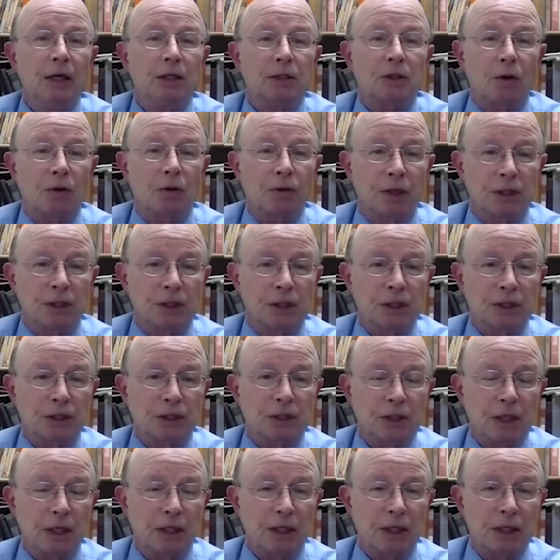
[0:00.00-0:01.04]
So this
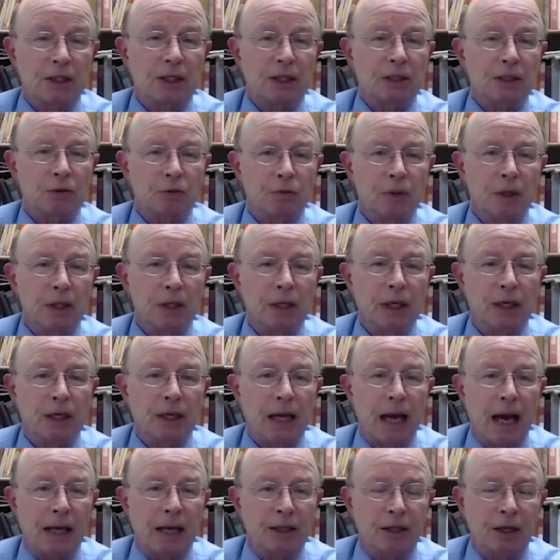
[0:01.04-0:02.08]
is really,
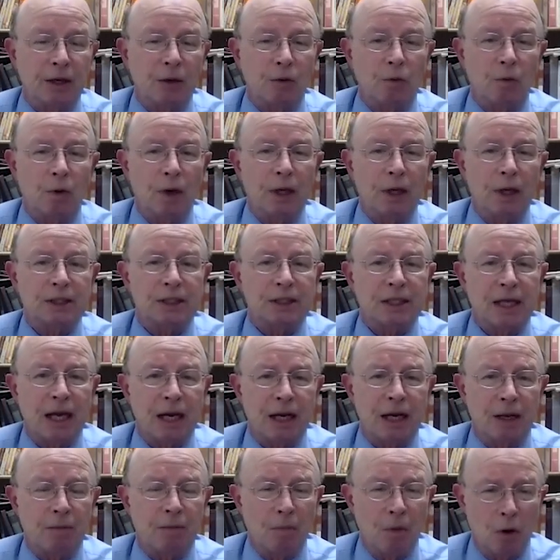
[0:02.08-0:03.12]
I think, what set
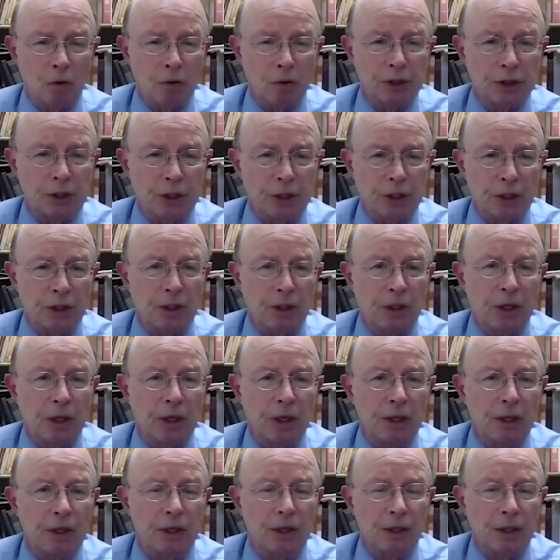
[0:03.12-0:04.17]
in motion
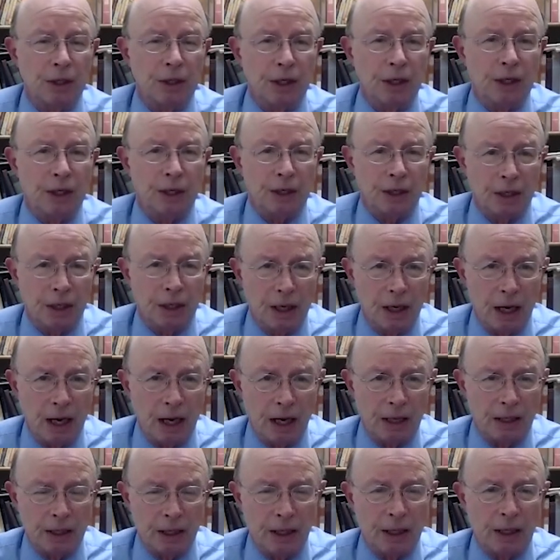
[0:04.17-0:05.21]
the
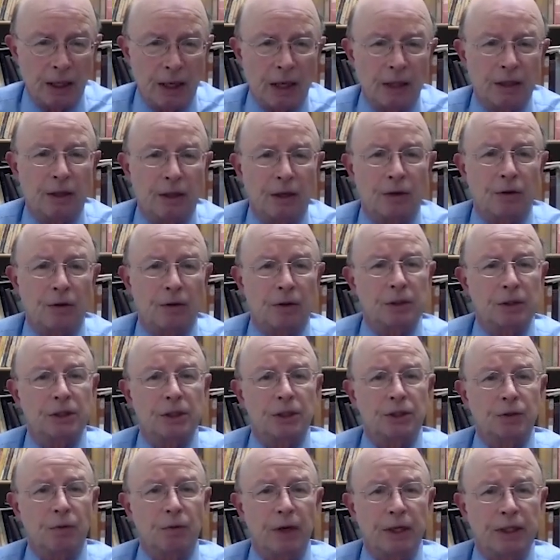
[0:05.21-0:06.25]
current
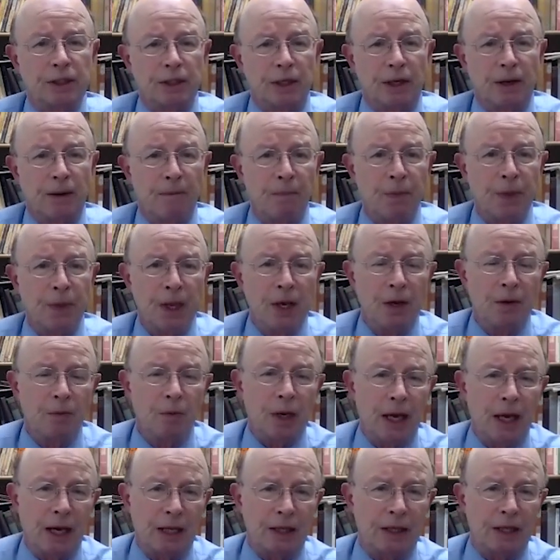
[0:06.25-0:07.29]
situation.
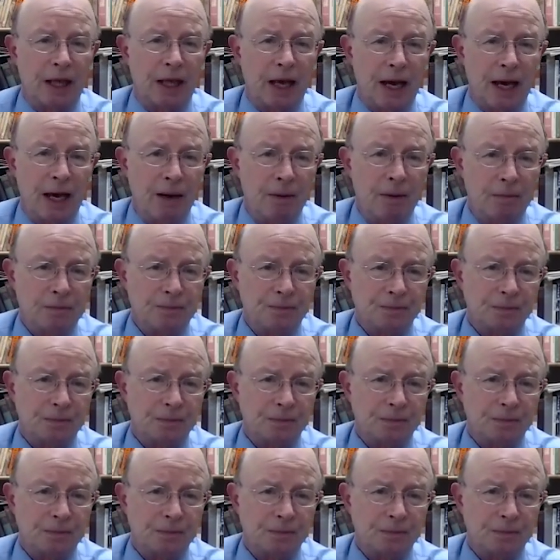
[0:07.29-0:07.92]
We had that.